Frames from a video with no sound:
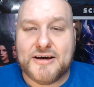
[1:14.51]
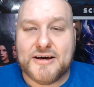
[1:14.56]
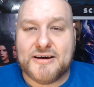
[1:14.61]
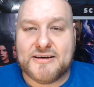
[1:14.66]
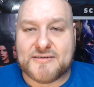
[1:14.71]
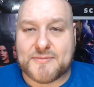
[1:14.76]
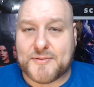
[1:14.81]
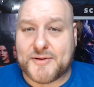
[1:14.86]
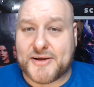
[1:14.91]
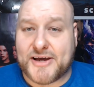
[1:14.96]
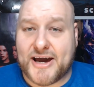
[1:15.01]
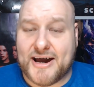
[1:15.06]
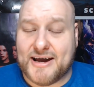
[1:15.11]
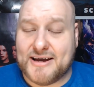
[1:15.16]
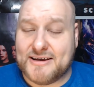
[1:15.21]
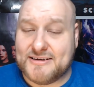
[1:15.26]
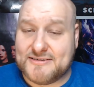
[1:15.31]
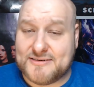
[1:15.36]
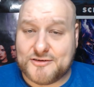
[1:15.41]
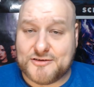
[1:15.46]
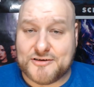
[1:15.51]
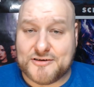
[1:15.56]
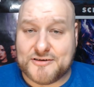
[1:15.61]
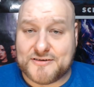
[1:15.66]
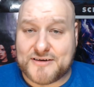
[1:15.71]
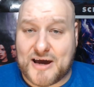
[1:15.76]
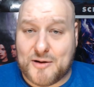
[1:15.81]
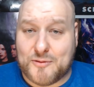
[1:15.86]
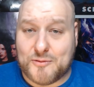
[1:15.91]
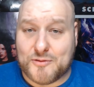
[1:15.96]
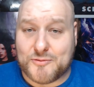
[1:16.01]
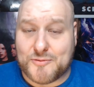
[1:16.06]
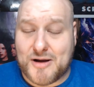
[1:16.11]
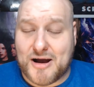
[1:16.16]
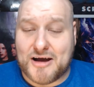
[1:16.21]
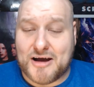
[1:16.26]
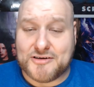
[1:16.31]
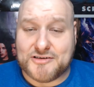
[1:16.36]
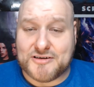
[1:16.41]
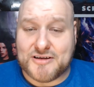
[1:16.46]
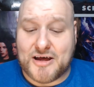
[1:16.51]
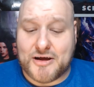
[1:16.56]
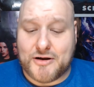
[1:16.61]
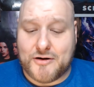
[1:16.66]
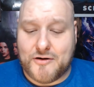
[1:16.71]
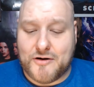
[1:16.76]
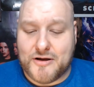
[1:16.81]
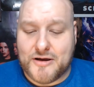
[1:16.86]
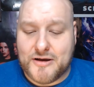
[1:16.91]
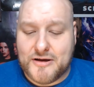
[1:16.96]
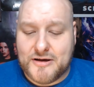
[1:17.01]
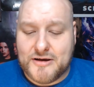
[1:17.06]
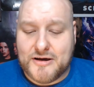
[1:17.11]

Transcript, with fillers: some of the guys, such as Howard, Raj, and Leonard,